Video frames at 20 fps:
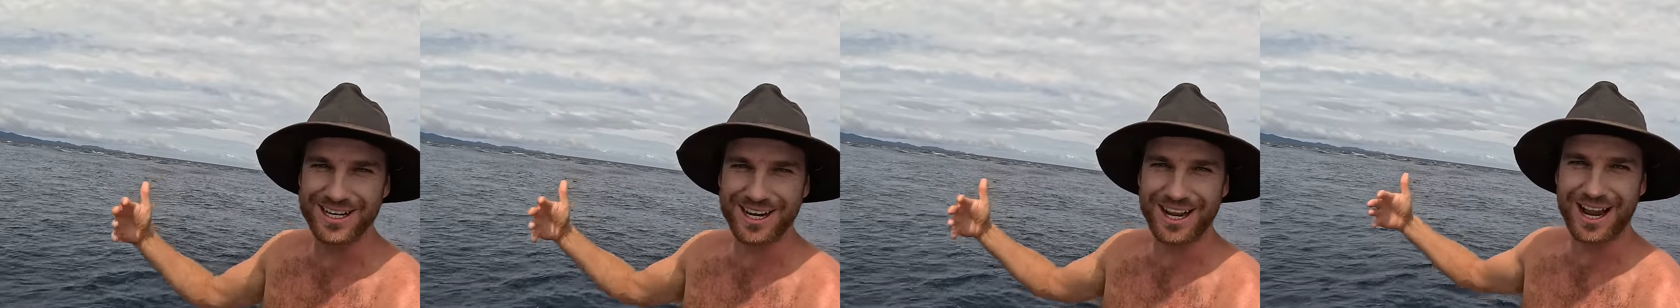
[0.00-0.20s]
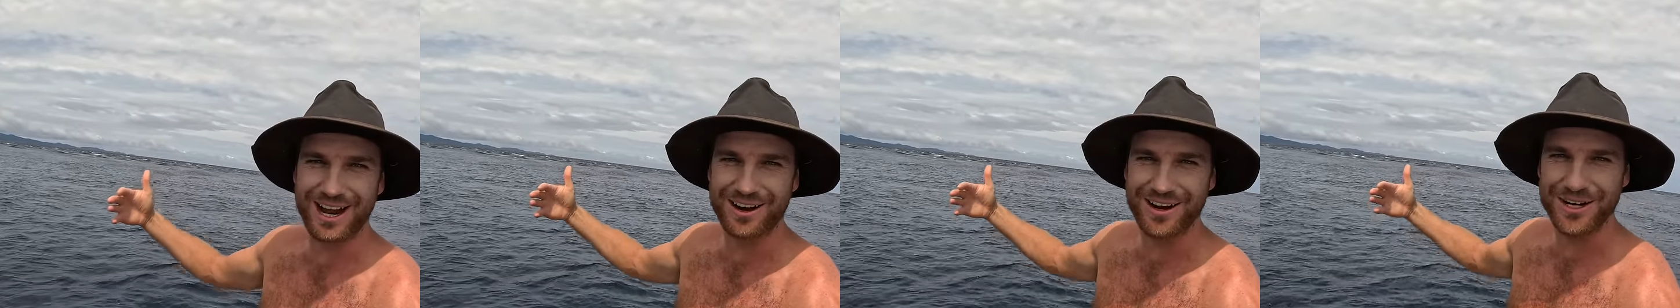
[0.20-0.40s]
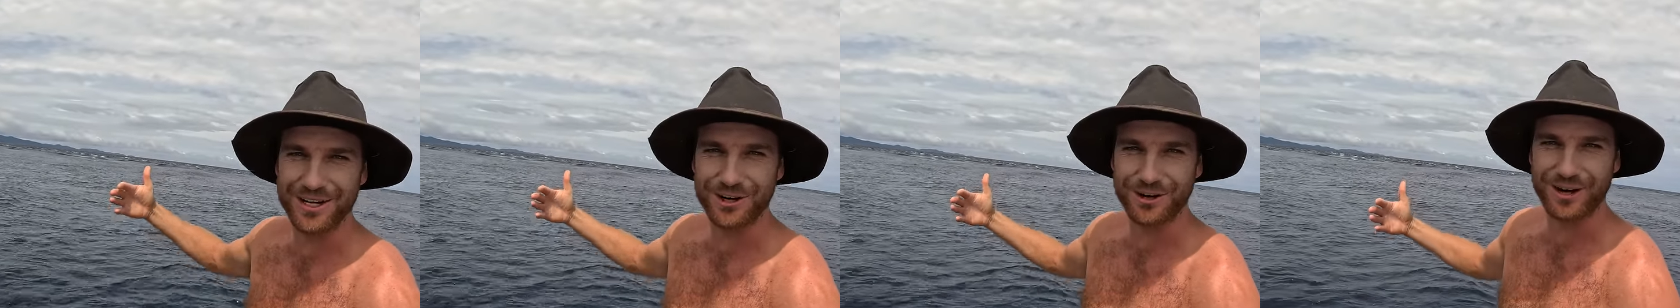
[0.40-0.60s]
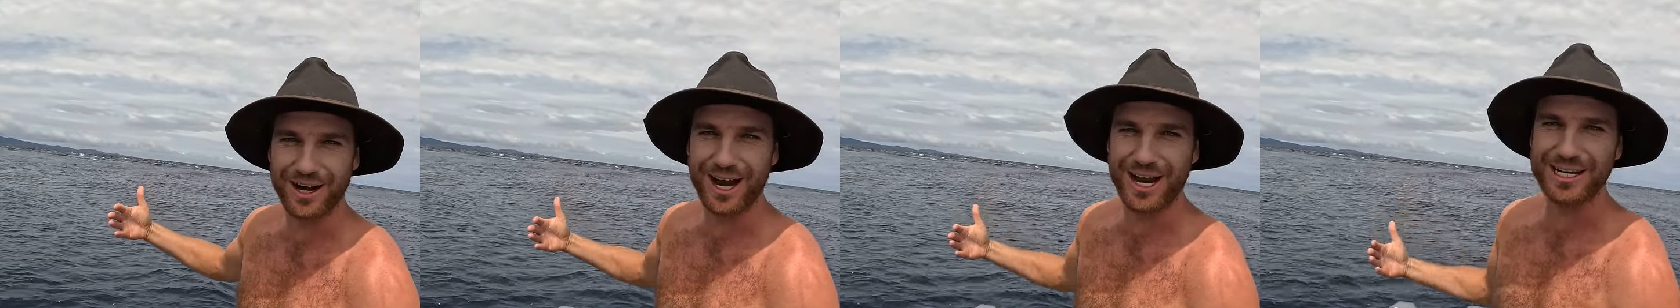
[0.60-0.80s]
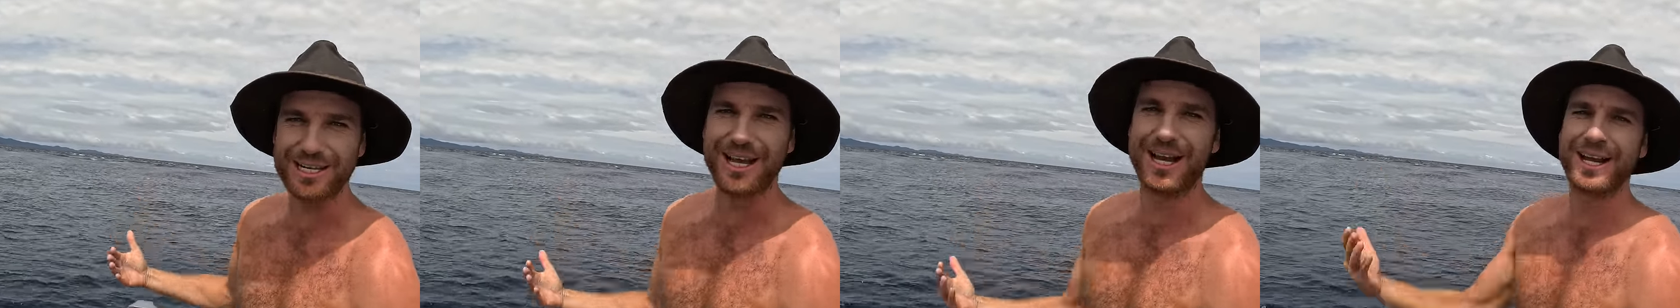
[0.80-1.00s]
current
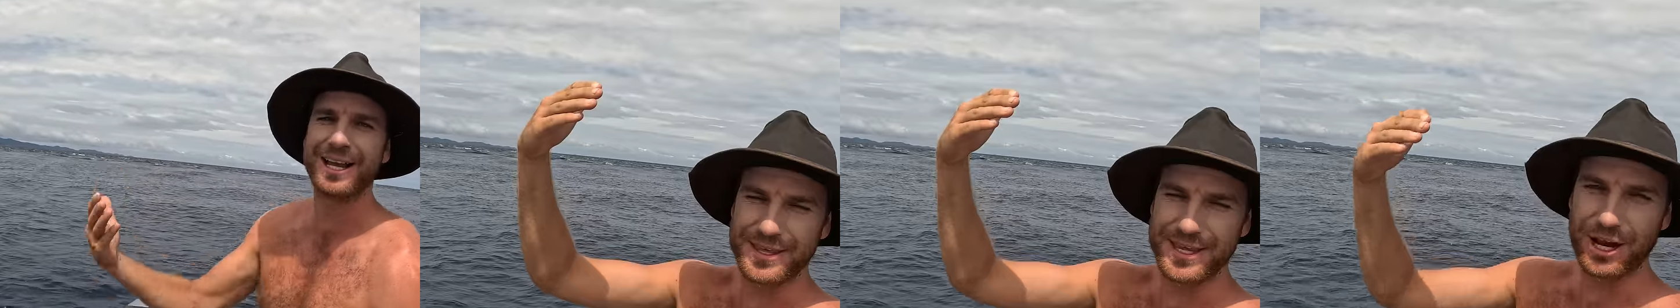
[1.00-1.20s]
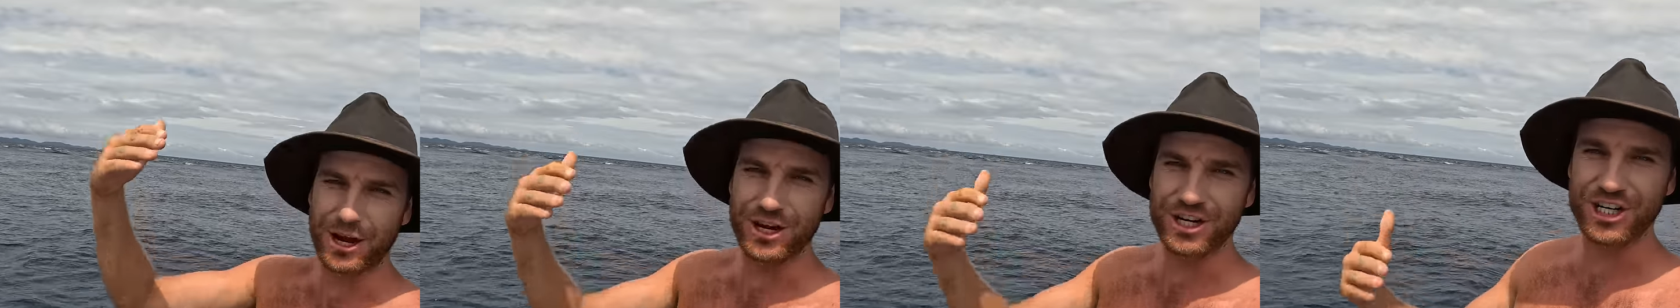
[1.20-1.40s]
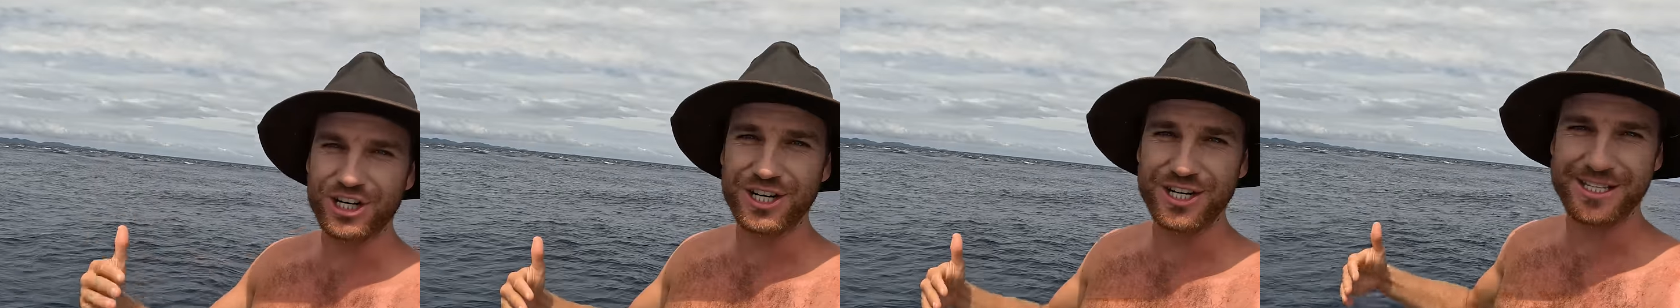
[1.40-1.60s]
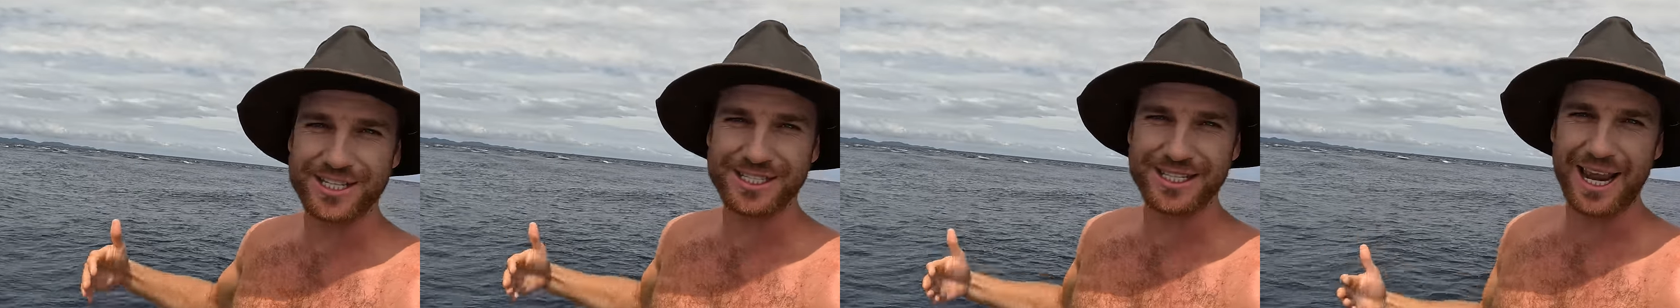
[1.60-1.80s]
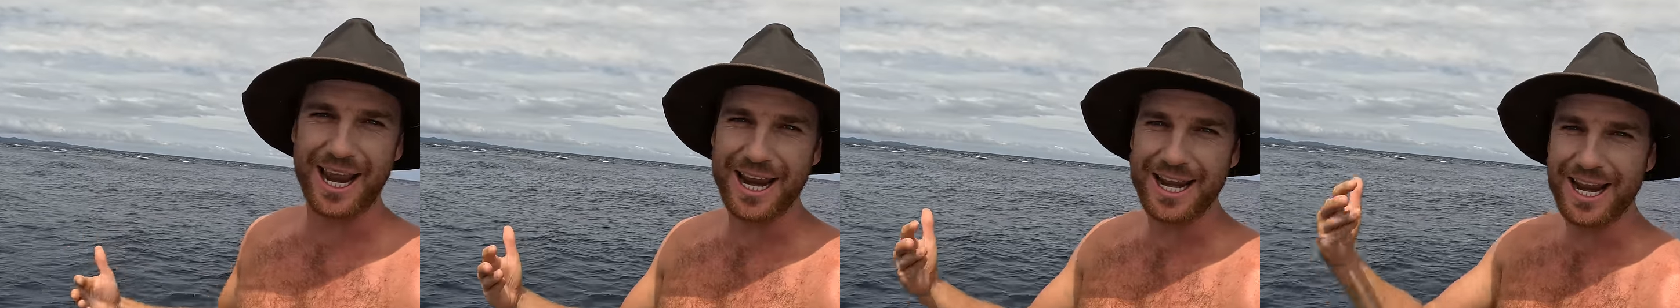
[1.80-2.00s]
create like the ocean to
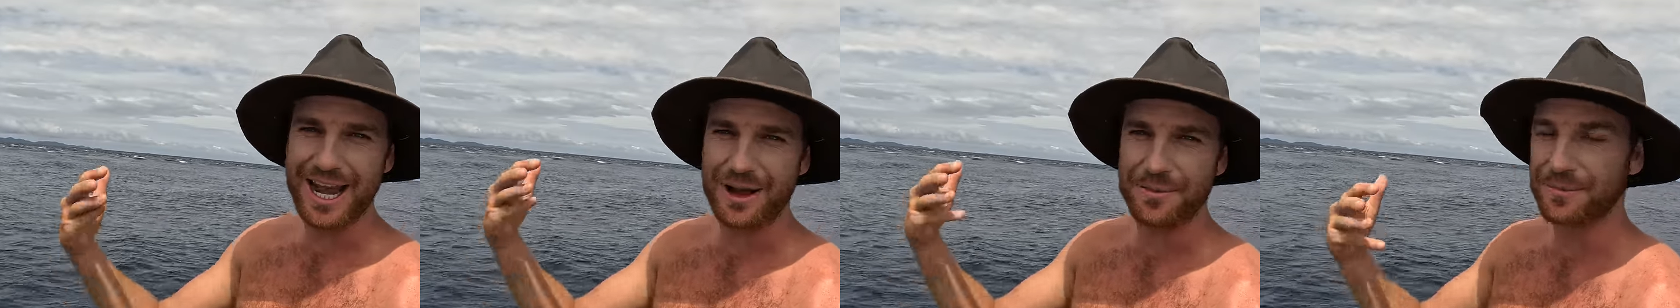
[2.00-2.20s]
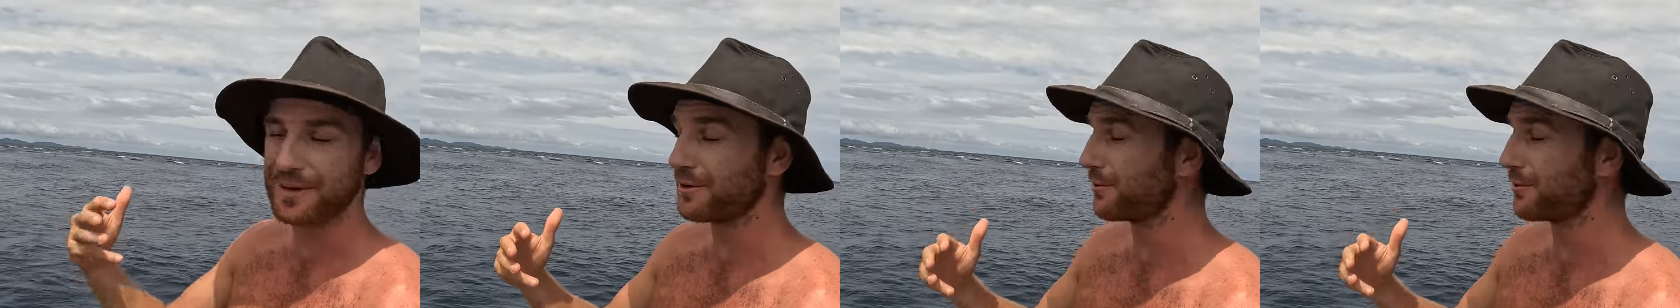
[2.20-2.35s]
stand up and